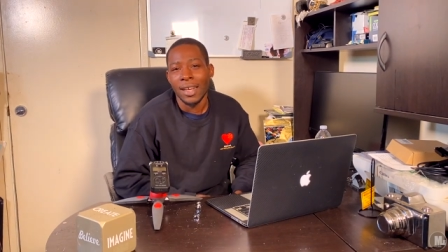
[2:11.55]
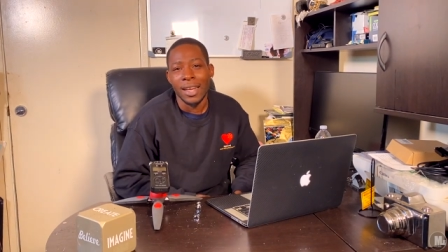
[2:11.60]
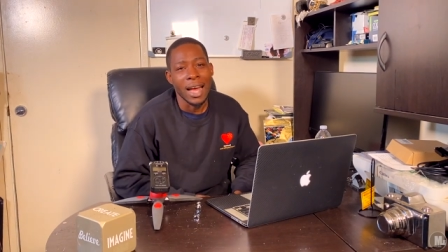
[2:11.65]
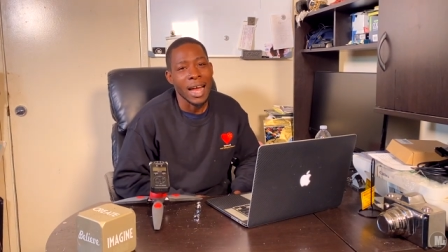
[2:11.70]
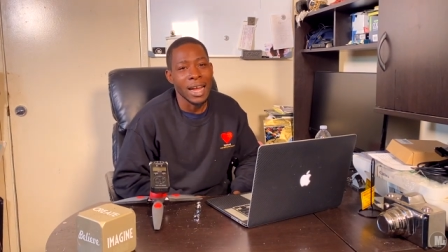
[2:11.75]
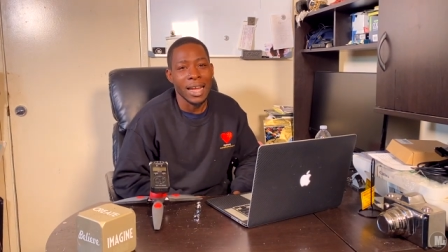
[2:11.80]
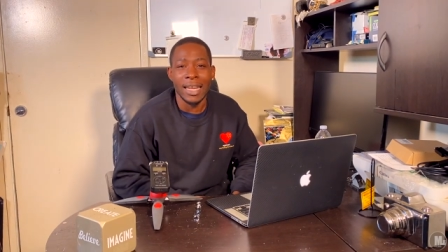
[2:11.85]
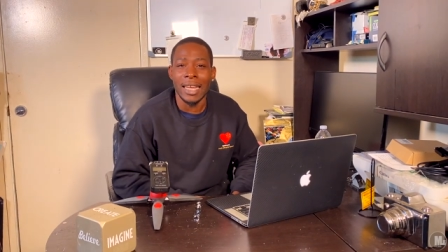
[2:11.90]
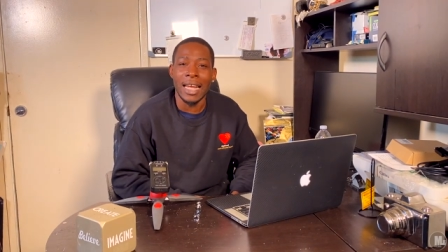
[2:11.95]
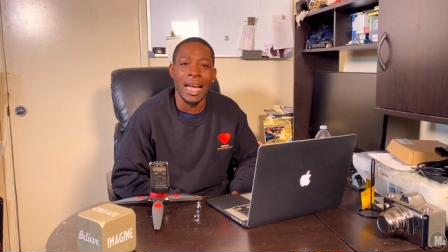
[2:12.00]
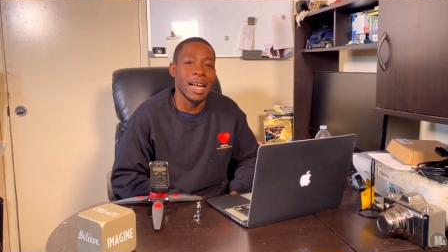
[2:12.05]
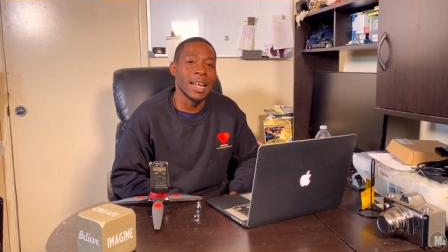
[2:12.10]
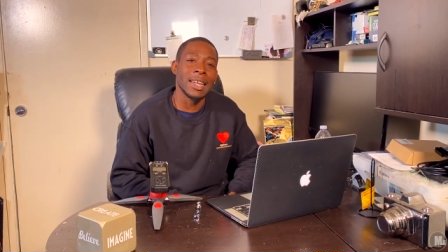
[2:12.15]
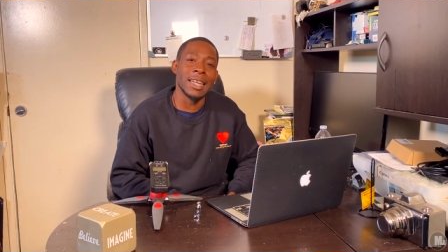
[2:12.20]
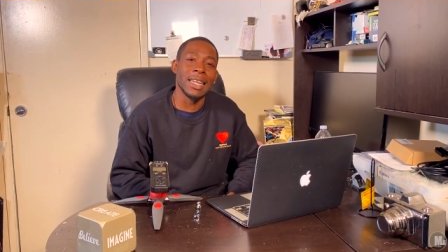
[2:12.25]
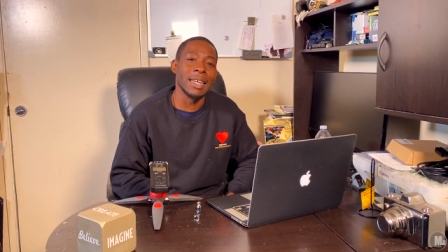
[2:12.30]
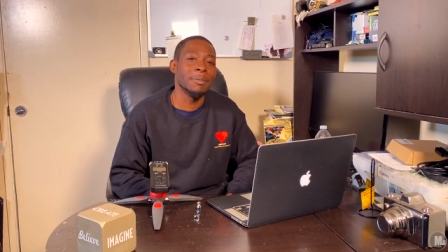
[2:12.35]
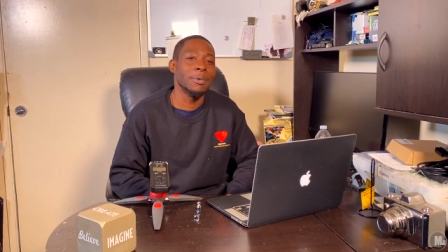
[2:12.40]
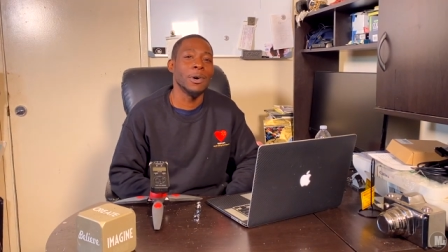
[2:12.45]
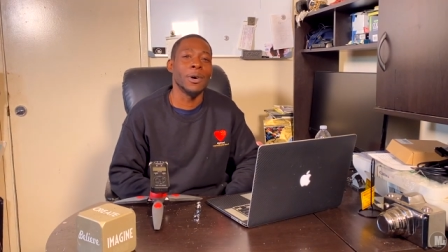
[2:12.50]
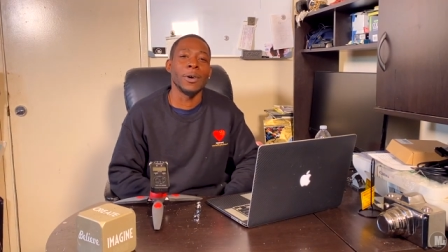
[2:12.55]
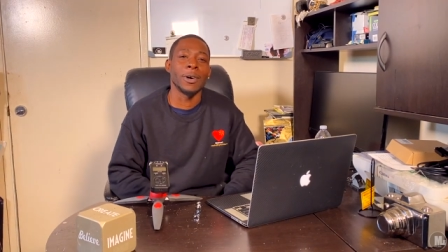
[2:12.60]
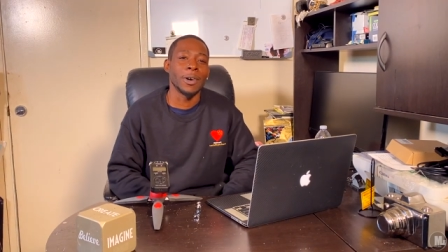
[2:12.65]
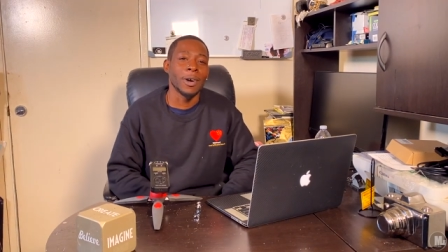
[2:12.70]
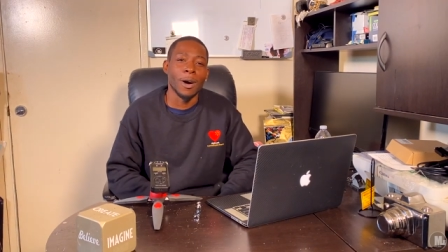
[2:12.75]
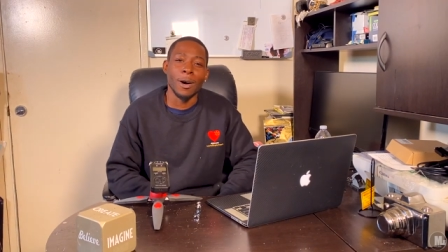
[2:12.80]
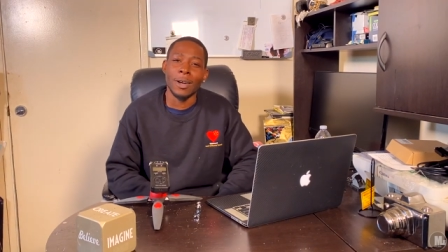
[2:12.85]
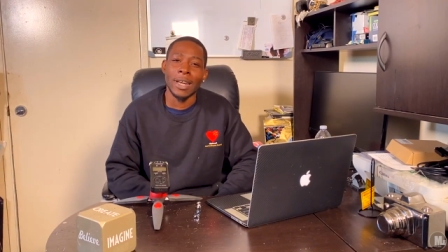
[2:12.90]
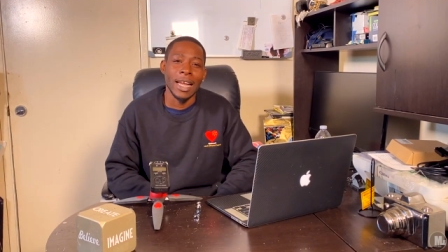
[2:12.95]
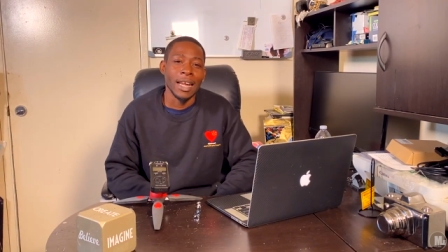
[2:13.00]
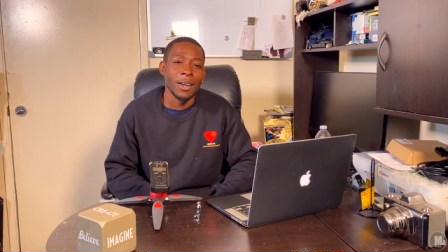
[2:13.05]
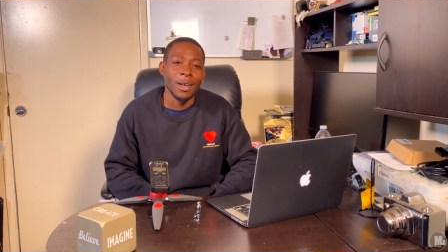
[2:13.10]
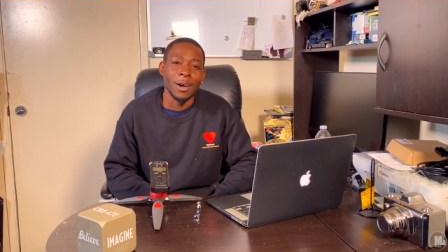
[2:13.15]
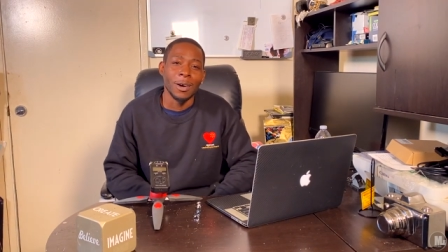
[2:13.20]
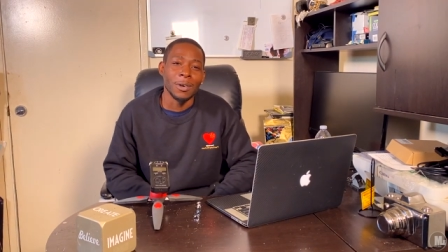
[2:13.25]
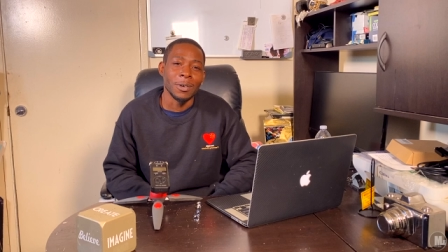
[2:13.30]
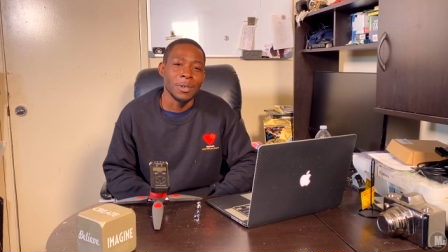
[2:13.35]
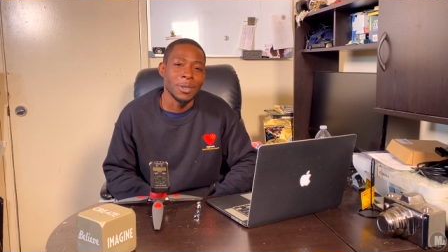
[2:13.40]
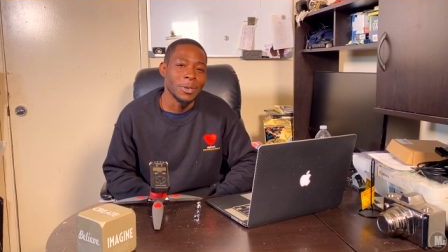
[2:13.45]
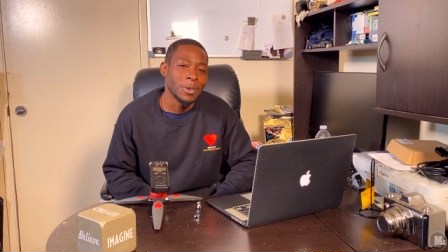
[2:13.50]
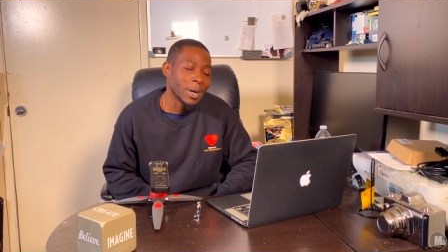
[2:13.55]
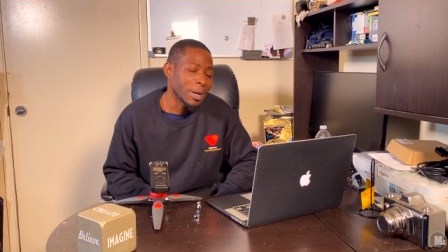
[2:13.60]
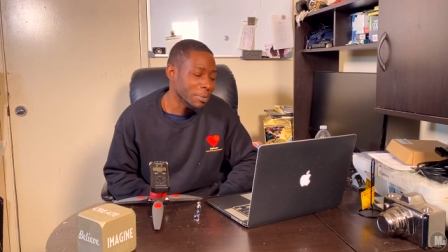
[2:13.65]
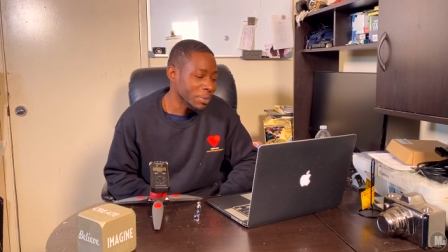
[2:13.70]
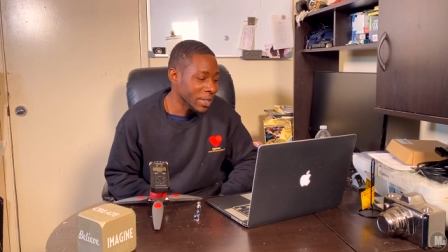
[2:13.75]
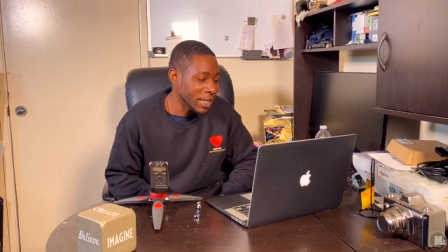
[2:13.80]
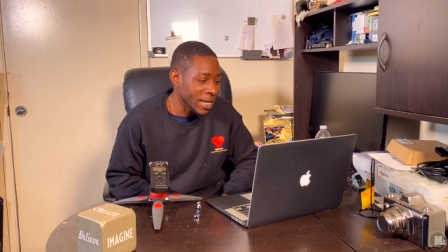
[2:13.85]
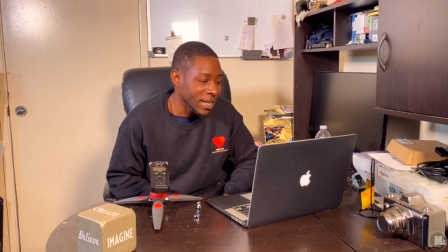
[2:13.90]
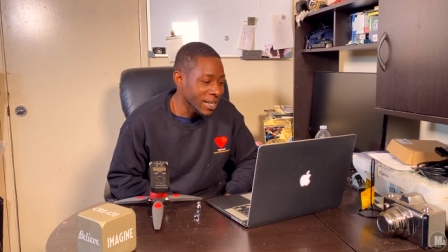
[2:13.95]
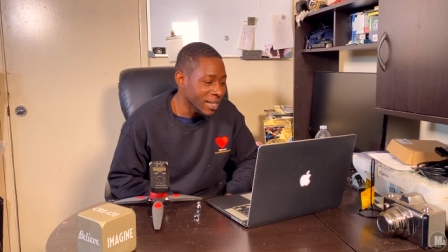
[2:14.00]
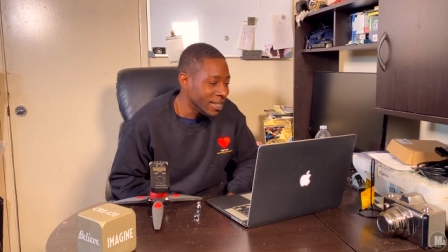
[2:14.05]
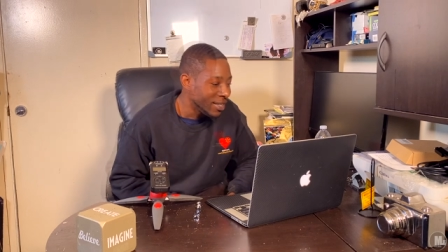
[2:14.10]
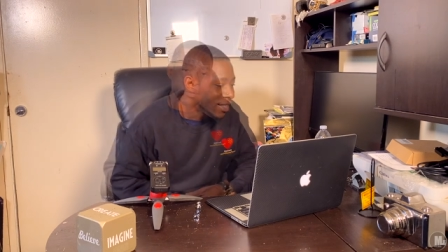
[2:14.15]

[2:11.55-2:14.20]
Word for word: I can I can keep going all day long. You know what I'm saying?